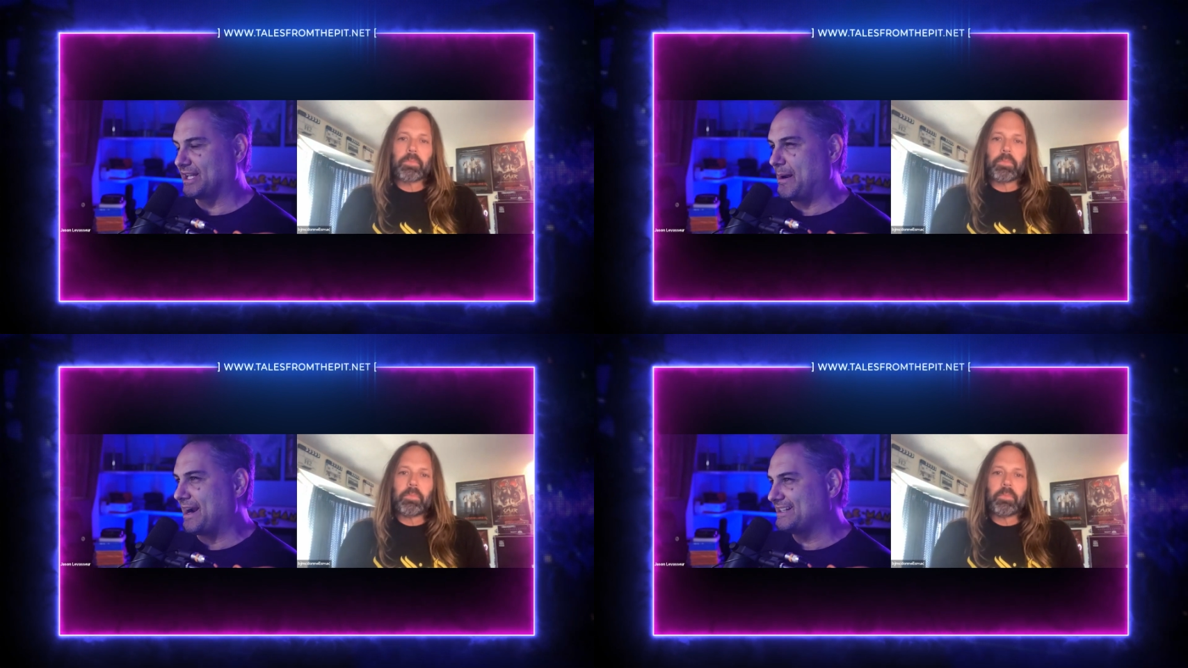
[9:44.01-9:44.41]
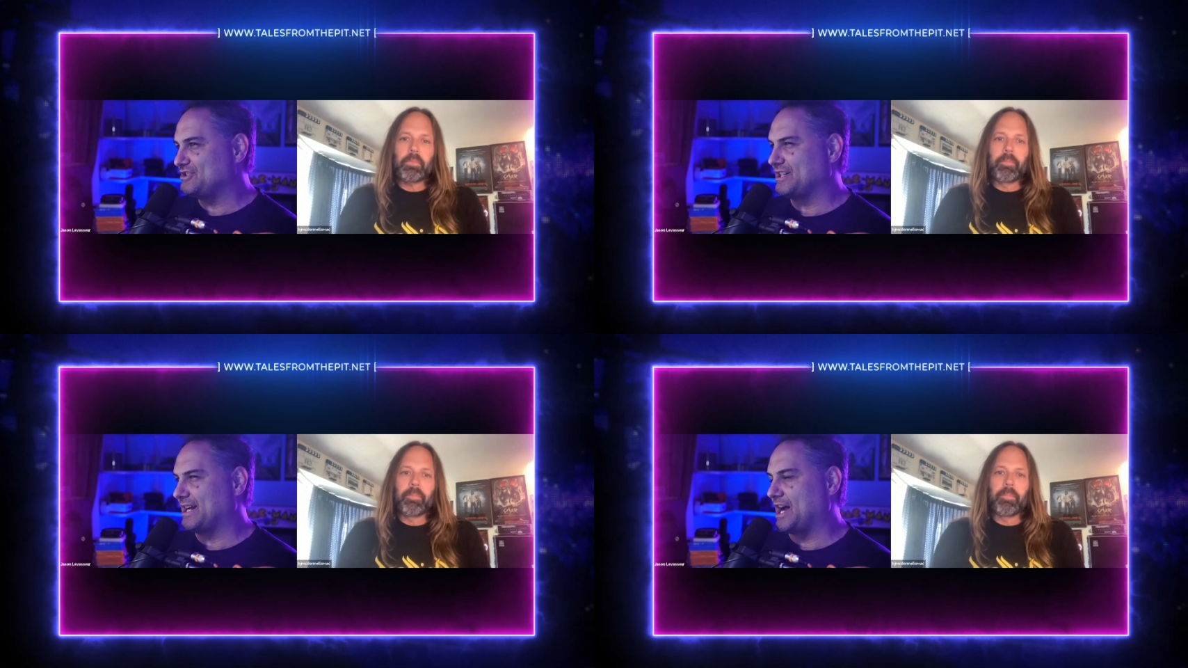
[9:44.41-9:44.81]
Speaker 1: How did
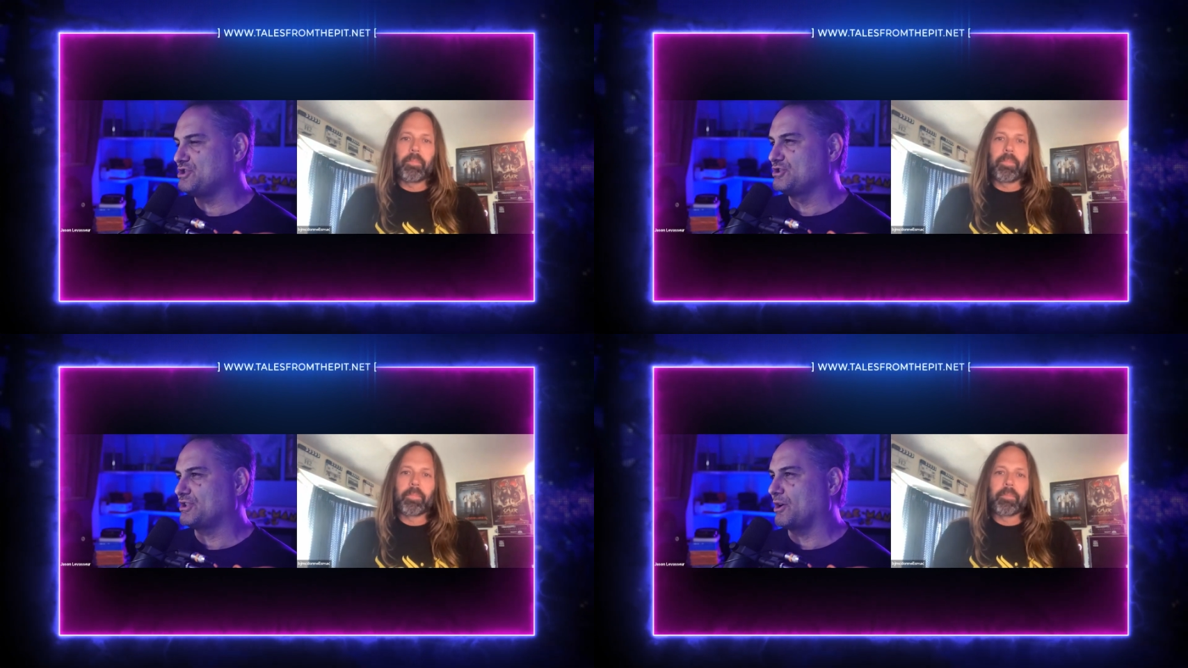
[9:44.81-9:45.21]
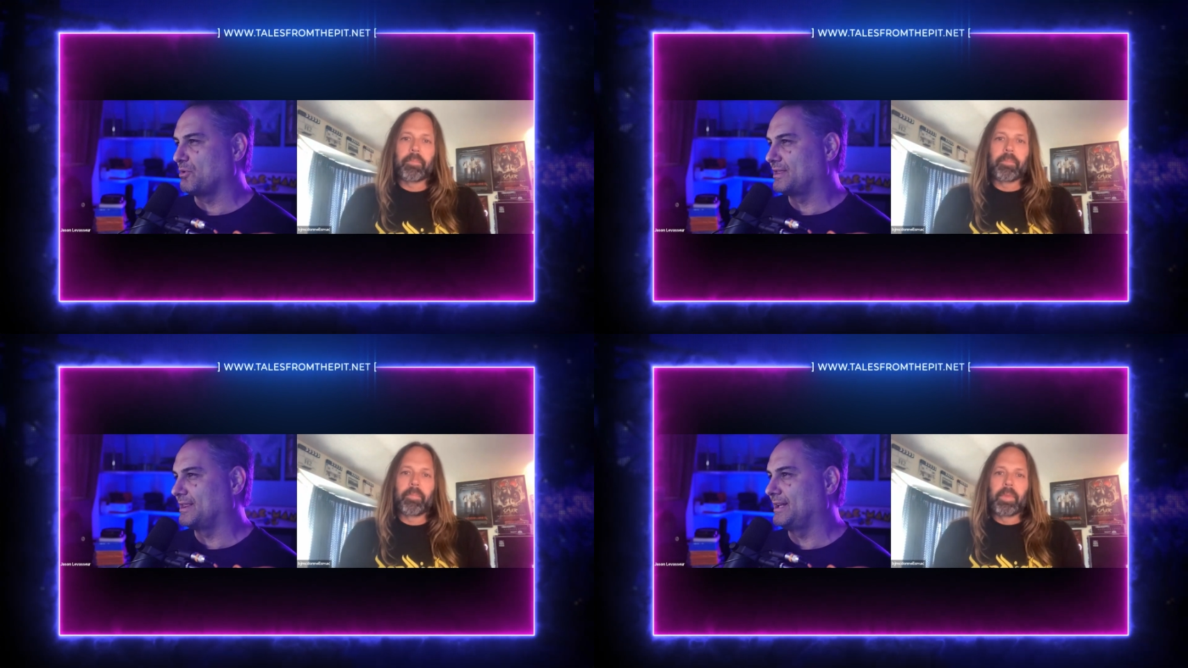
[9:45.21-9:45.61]
you how did you start
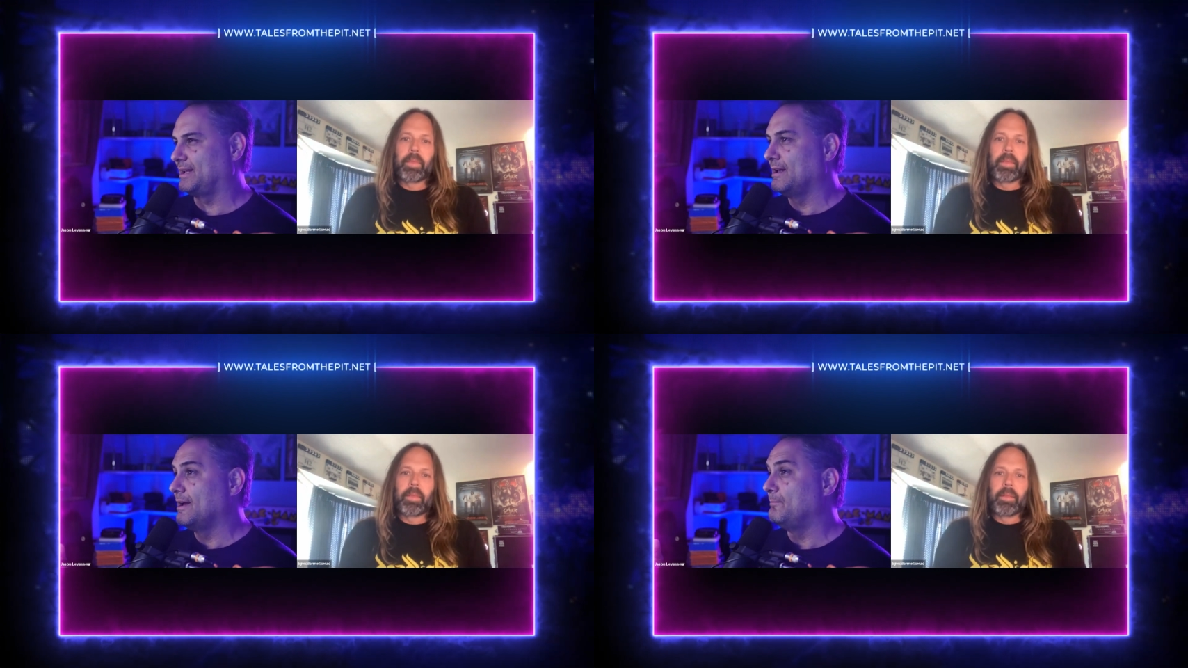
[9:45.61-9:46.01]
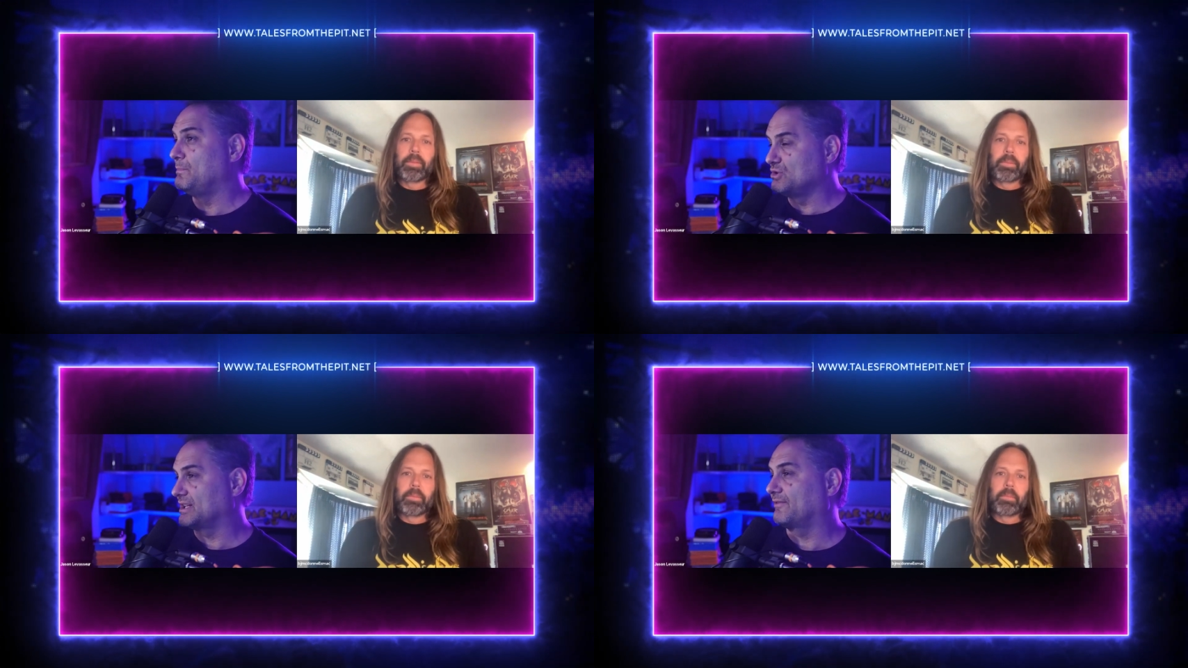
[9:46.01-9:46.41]
with the
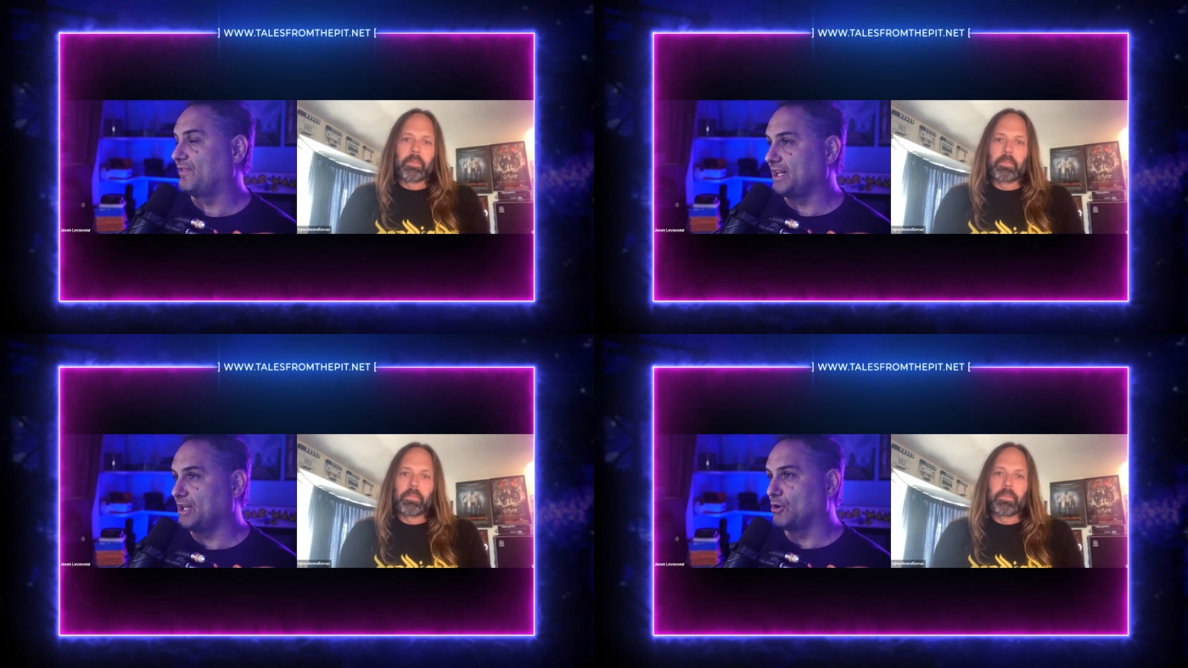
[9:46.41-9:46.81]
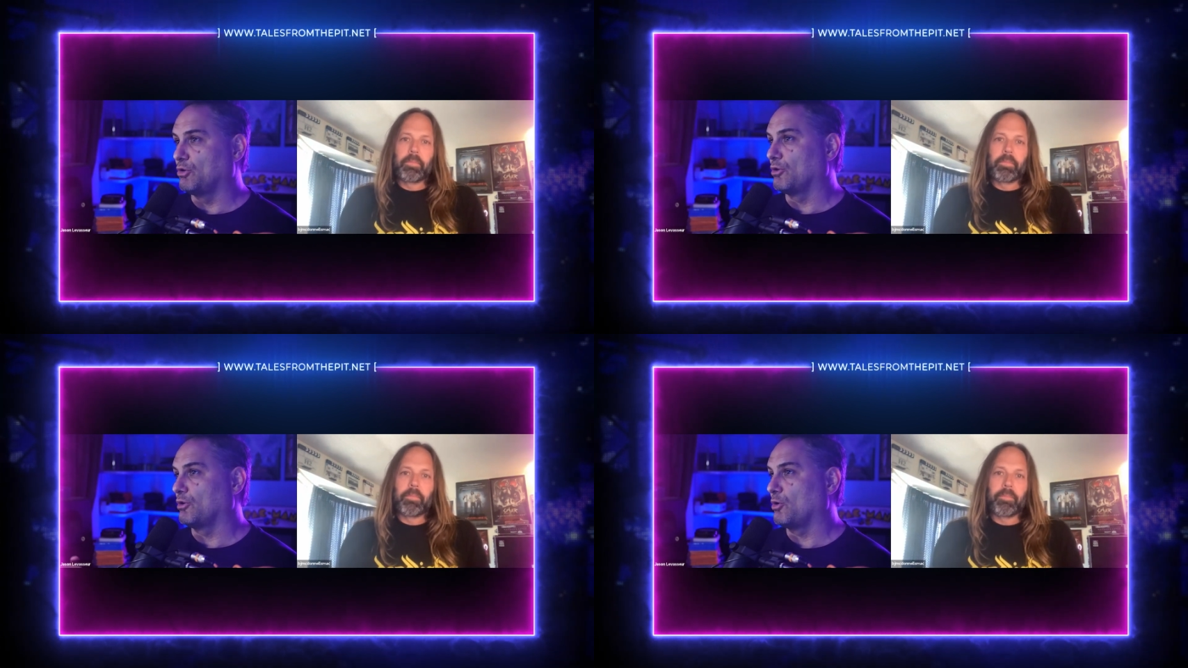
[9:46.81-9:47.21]
music video
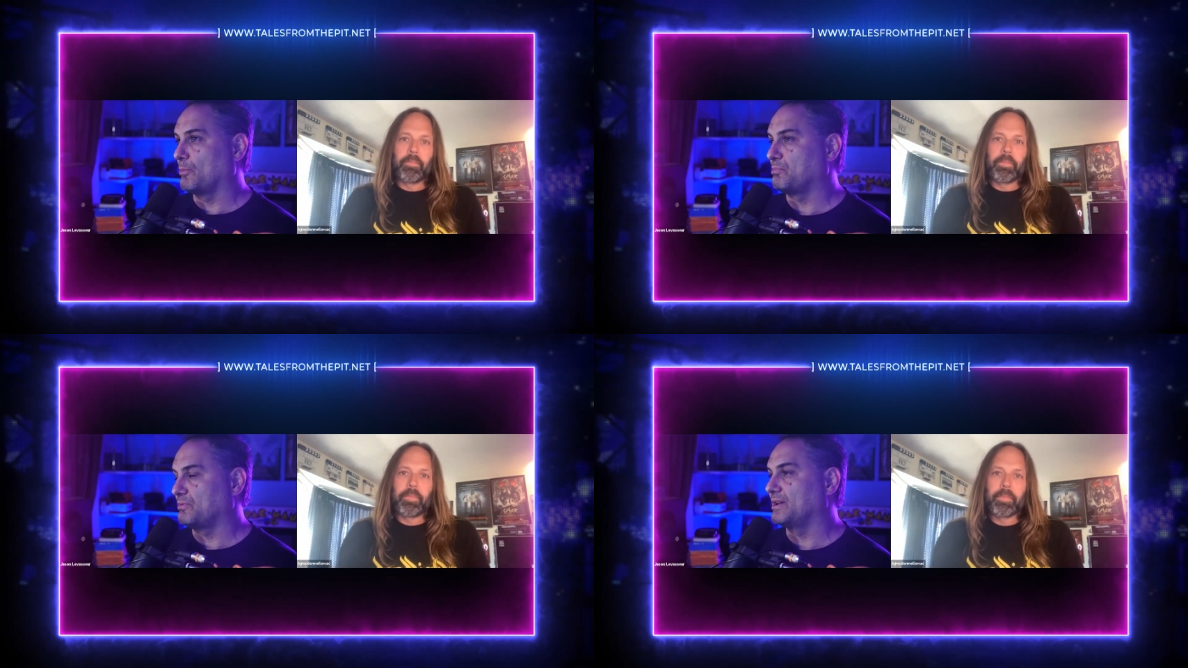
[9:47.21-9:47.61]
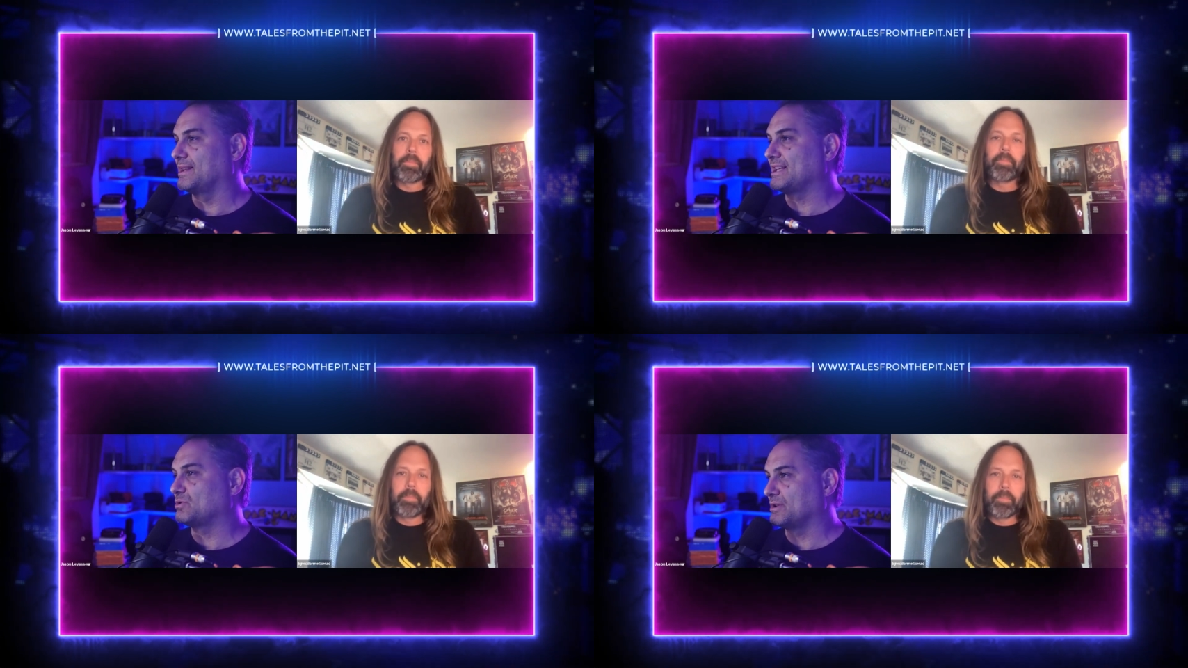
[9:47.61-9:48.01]
or, or you know,
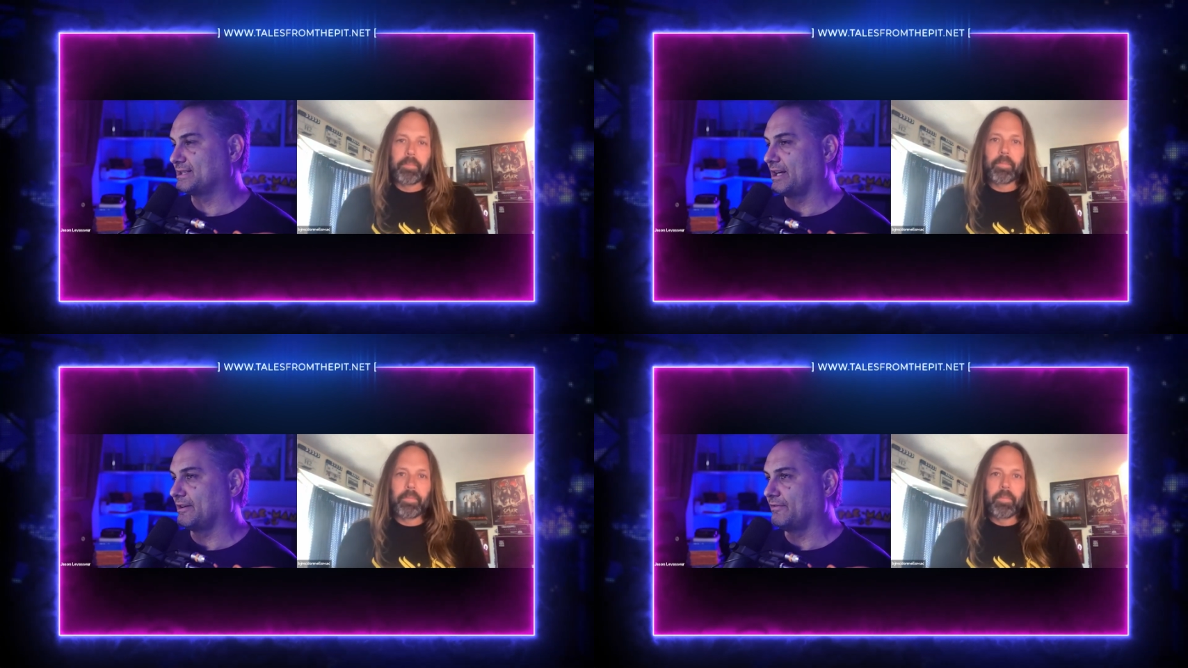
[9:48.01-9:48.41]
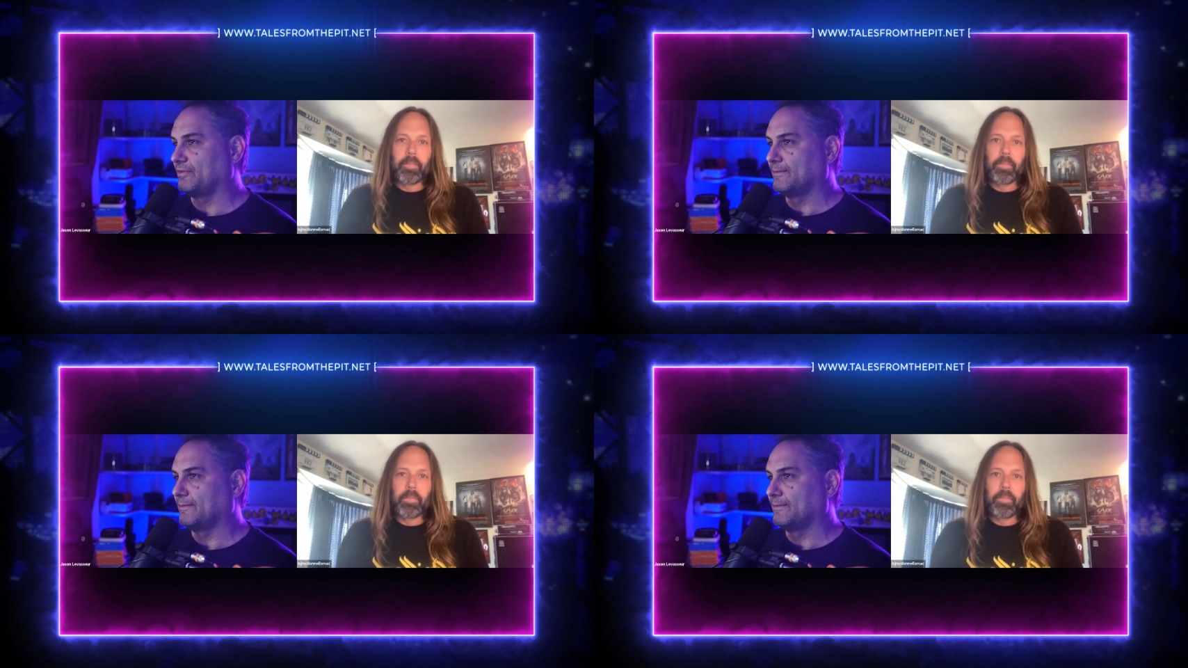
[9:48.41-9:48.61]
that sort of stuff?